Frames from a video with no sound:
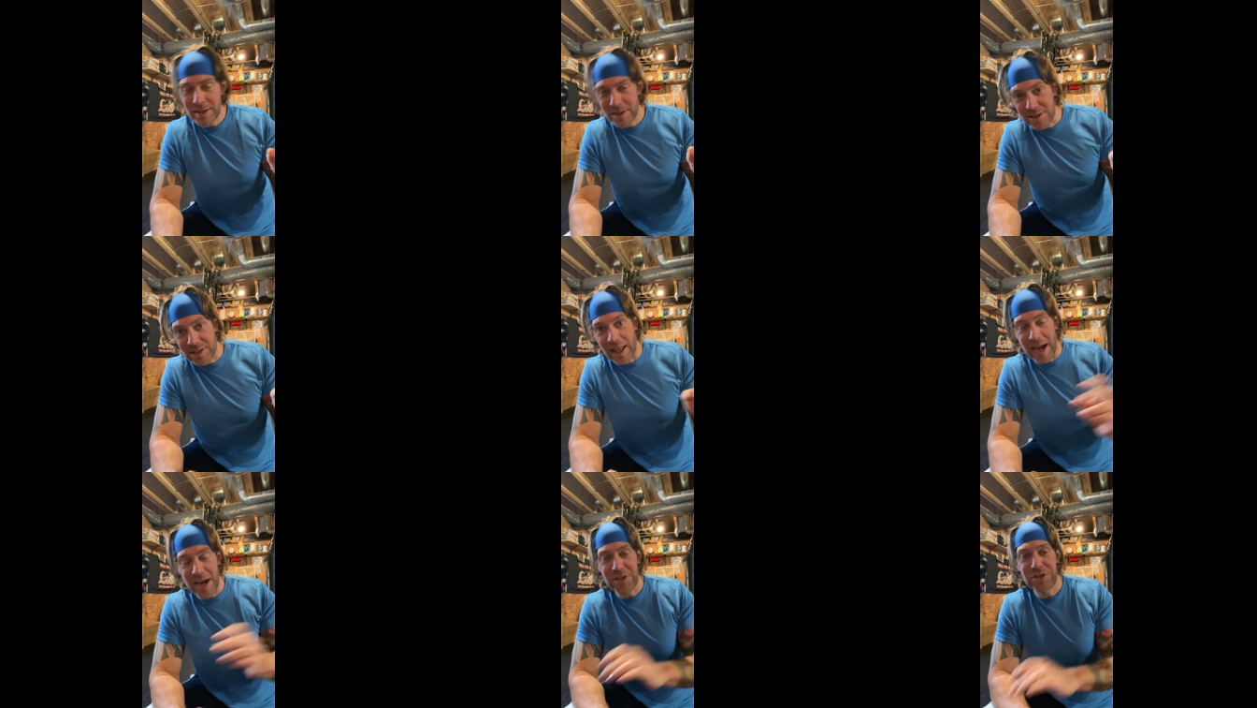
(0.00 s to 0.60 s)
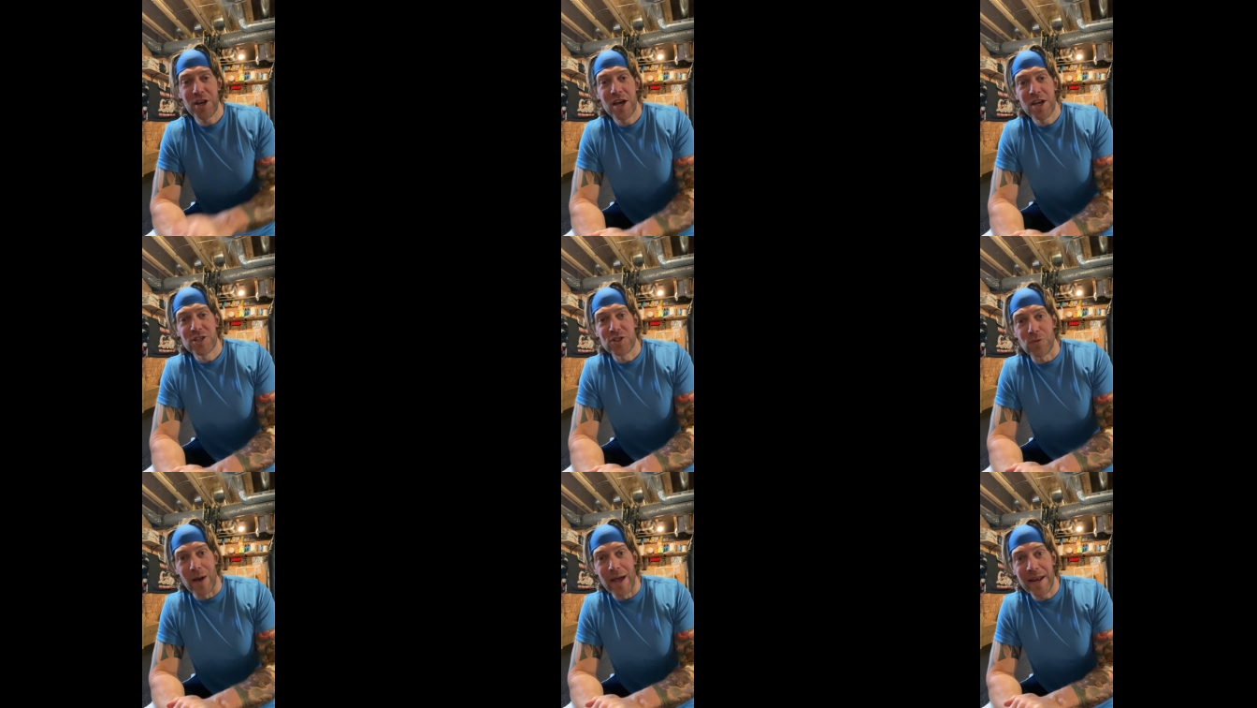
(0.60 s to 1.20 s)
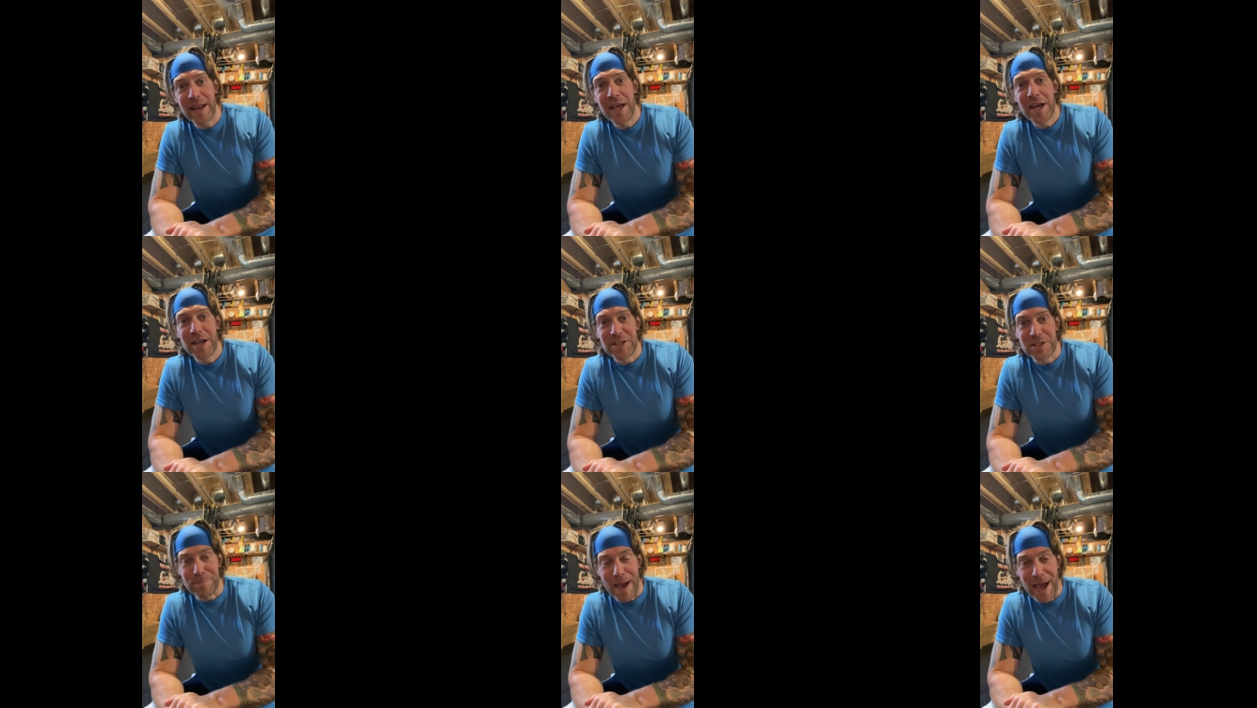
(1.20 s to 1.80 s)
slash sweat
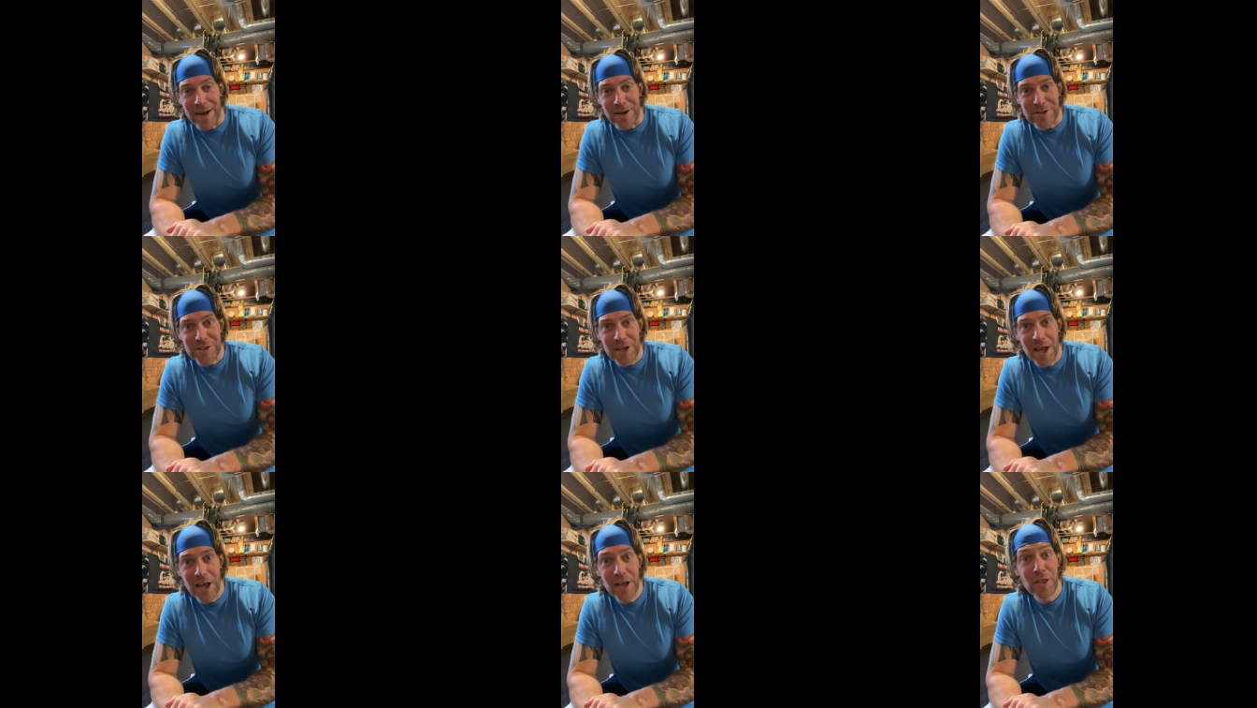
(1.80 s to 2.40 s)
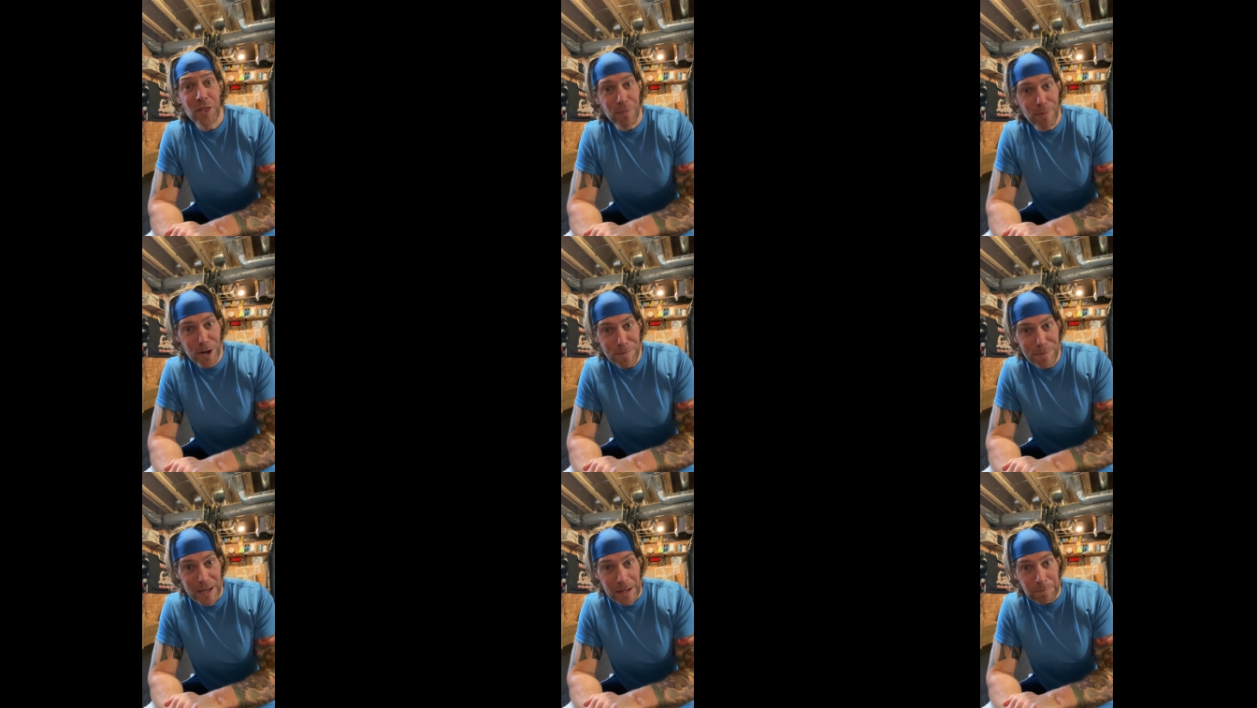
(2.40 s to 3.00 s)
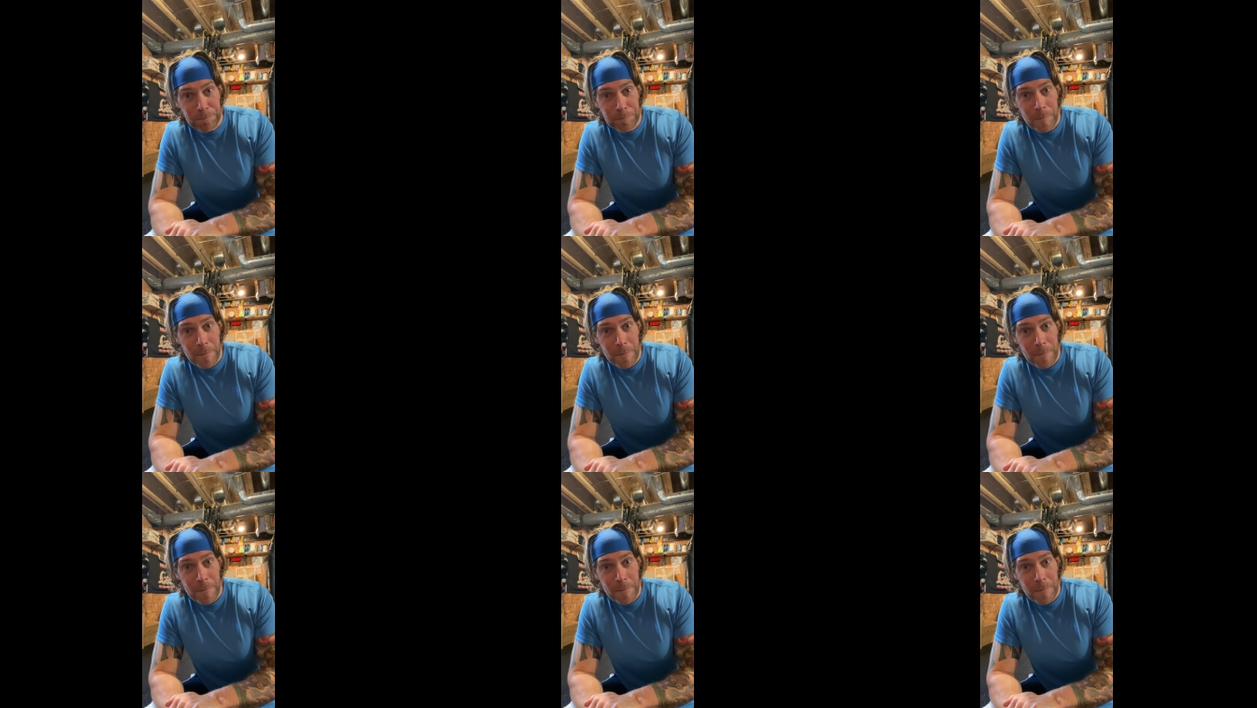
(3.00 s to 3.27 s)
spatters. The burpee.